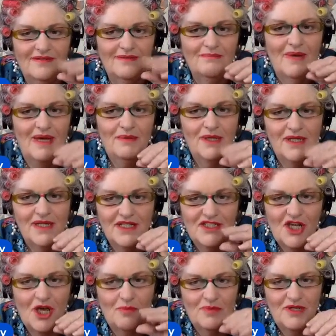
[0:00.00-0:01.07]
maybe you need
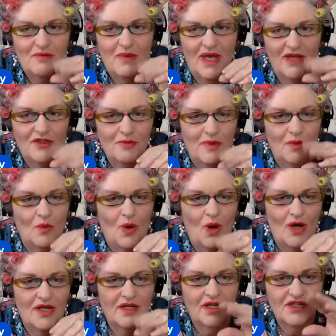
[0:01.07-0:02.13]
to open your mouth a bit
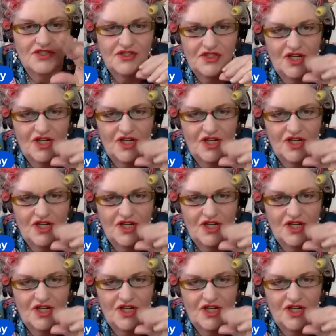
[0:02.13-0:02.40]
wider because,